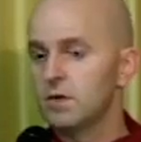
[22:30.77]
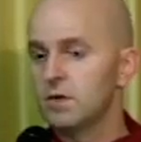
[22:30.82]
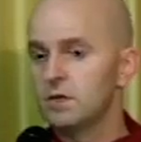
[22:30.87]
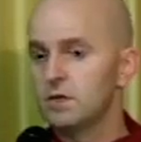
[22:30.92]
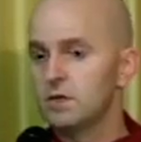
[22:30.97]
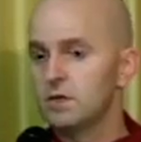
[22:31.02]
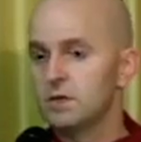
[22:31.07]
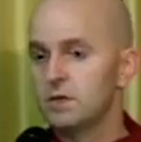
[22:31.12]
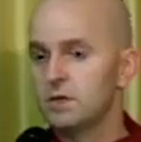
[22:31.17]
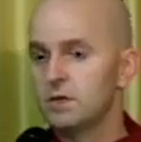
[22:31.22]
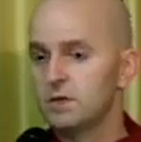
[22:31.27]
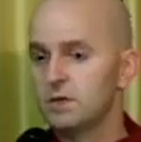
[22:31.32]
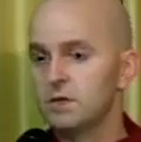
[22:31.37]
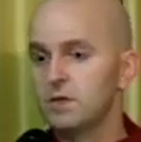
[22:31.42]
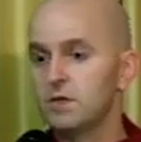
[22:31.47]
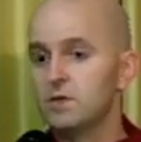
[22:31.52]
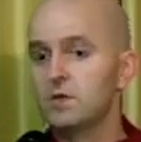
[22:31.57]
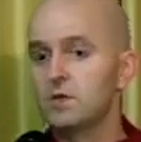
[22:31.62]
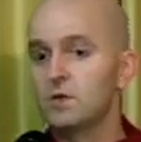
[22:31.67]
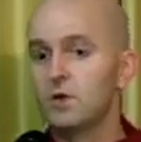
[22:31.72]
Right?
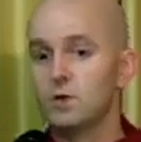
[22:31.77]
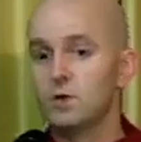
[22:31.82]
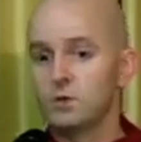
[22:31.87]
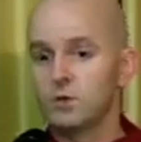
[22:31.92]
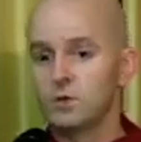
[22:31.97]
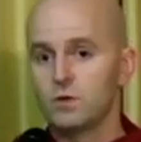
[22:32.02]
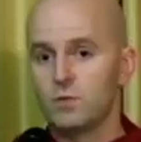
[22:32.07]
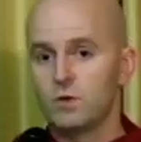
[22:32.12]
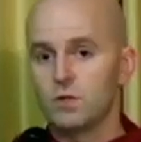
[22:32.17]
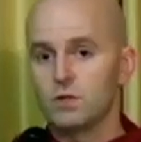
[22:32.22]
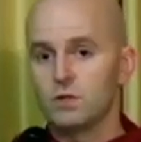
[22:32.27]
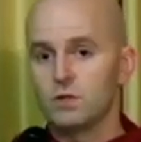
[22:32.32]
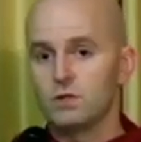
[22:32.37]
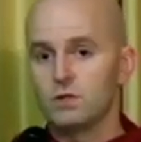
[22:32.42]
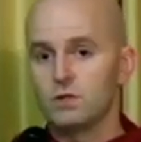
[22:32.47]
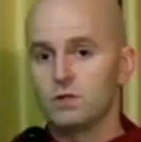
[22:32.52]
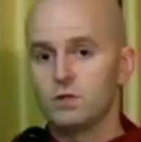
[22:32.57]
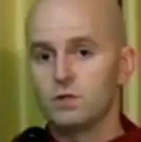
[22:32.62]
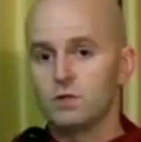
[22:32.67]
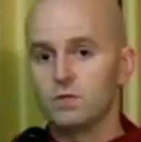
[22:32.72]
These are wholesome
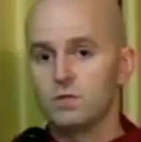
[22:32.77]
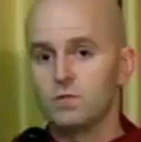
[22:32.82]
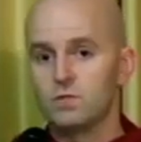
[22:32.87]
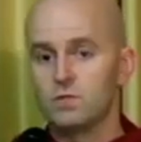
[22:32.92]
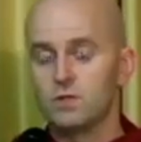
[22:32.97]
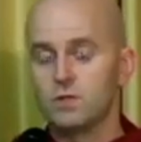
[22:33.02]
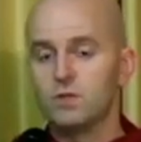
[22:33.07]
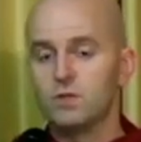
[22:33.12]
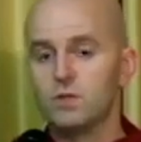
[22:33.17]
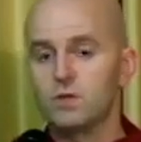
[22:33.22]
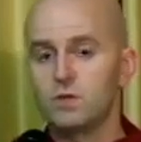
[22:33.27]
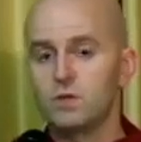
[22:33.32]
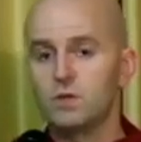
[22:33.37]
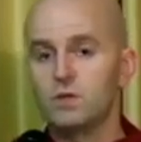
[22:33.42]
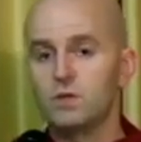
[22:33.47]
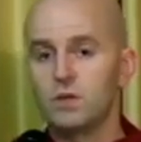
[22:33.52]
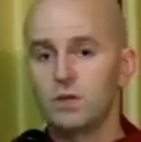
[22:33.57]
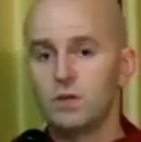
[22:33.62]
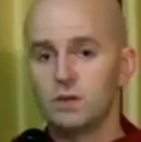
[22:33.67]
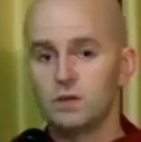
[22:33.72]
wishes. These are
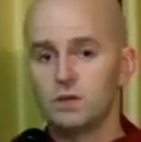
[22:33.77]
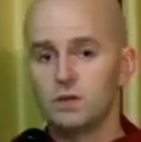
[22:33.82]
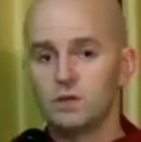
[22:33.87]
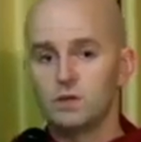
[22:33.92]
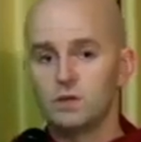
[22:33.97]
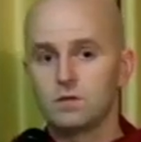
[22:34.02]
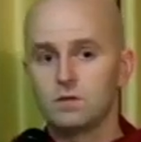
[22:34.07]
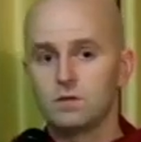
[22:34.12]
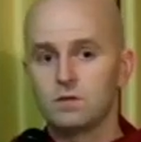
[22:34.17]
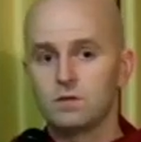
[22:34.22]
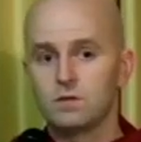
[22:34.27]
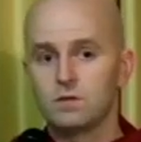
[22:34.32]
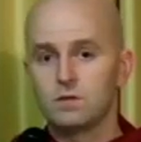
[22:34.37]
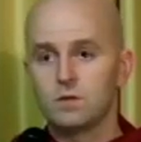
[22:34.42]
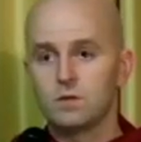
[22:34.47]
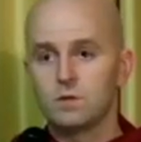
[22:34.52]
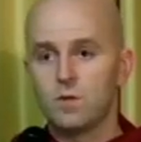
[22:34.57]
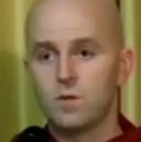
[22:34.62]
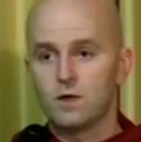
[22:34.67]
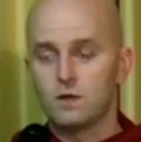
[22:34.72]
good things
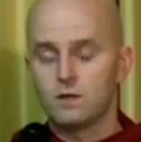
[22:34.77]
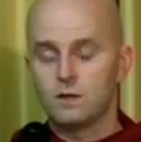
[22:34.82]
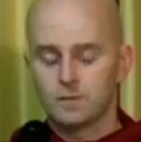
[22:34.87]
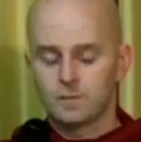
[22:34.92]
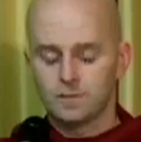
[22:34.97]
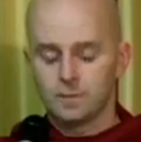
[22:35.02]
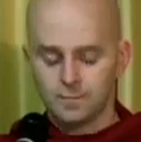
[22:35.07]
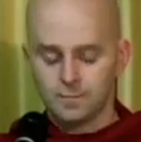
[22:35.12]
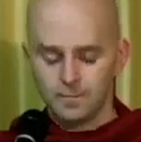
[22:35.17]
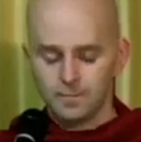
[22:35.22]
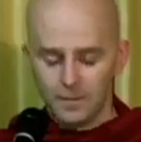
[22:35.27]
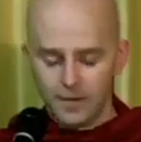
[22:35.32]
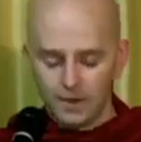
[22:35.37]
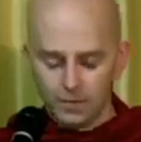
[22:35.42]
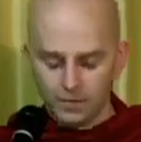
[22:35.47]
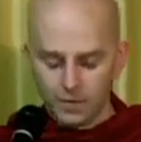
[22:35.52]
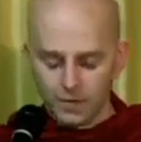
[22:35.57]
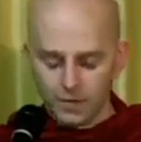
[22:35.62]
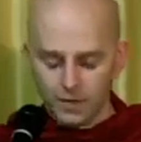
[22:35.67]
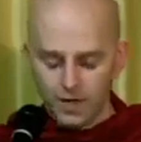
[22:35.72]
to want.
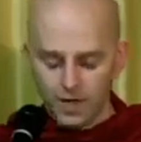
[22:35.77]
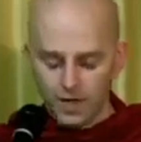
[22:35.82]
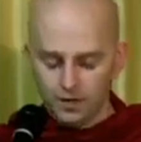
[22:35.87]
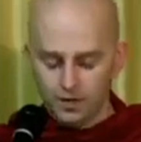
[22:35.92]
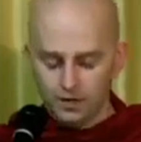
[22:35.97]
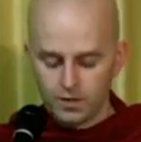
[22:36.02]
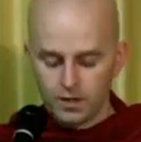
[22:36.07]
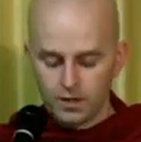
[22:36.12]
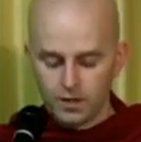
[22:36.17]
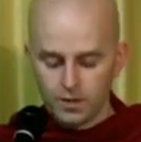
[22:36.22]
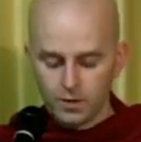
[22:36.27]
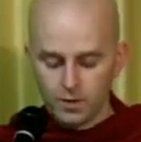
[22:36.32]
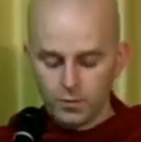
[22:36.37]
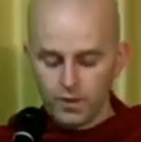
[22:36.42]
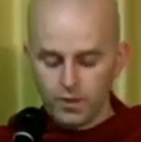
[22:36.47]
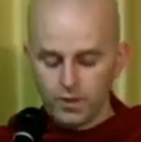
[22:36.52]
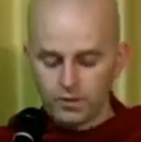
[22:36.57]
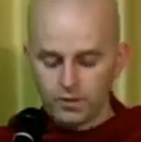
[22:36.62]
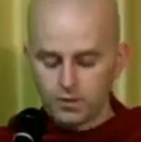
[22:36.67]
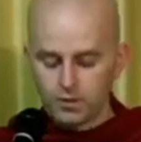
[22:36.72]
But now
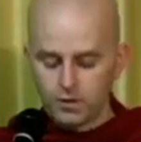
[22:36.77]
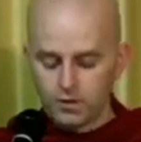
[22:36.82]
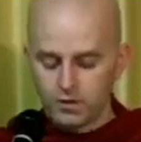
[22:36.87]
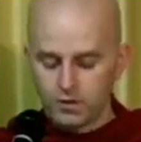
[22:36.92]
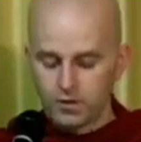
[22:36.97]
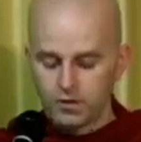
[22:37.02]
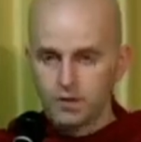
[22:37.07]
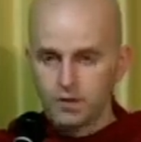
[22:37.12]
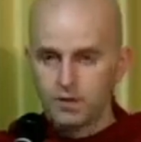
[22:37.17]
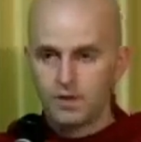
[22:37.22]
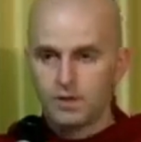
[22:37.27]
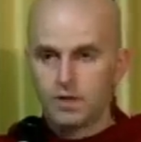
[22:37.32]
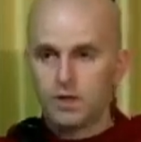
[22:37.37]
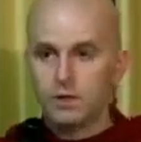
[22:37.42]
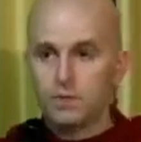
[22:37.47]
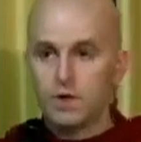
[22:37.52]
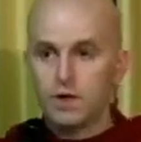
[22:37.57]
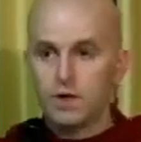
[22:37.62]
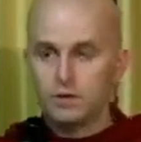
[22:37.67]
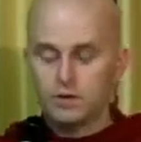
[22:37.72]
we get to learn
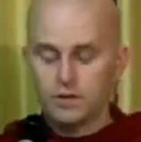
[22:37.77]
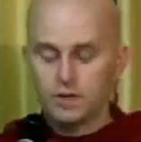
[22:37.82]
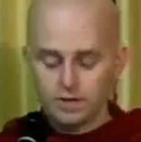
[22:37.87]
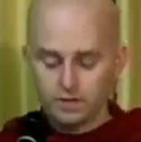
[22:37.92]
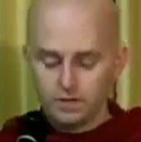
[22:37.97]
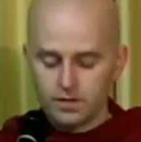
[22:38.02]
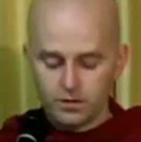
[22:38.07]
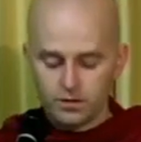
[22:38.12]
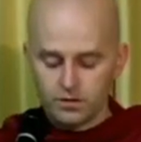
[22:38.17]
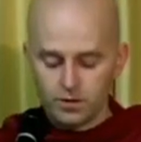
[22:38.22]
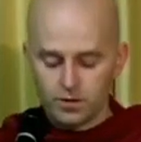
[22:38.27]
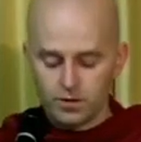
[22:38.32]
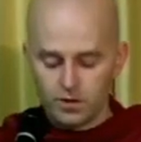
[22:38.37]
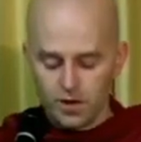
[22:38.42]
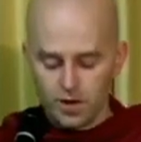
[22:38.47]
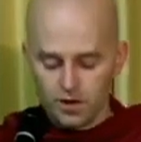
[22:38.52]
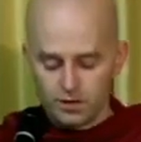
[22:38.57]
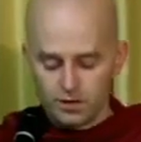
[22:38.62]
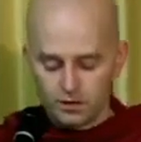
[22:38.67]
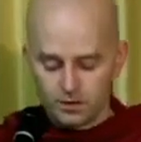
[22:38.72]
about things that
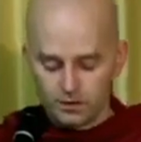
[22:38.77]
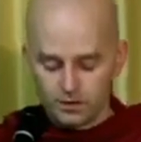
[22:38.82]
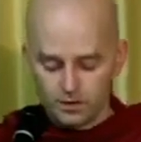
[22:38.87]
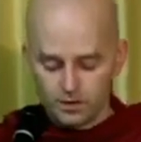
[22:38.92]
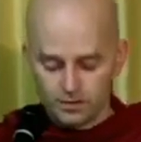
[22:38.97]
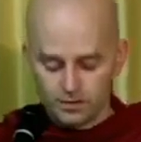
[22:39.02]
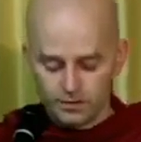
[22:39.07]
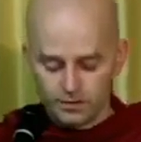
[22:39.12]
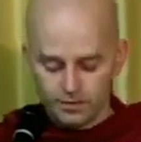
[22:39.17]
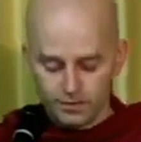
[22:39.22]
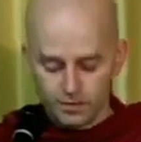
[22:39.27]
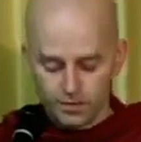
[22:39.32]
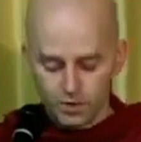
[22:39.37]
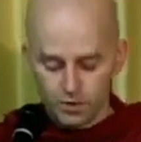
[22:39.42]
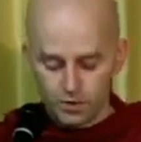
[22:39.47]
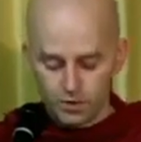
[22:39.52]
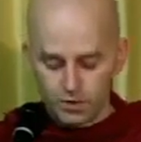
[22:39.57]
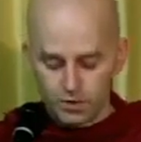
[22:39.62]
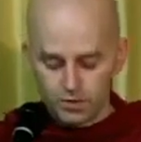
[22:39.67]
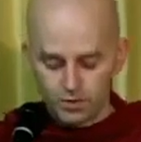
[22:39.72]
are not good
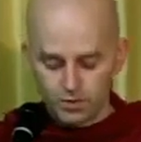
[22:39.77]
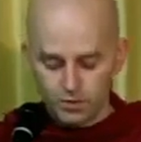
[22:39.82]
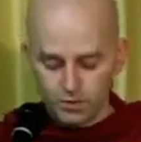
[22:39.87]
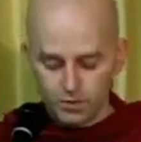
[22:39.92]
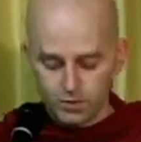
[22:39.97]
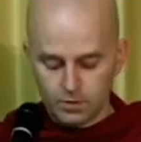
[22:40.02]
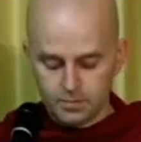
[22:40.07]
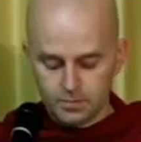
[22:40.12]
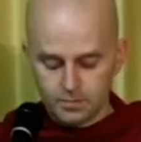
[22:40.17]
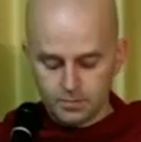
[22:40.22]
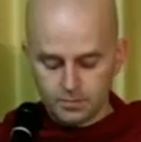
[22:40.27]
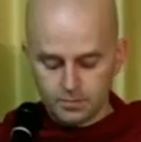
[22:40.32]
to wish for,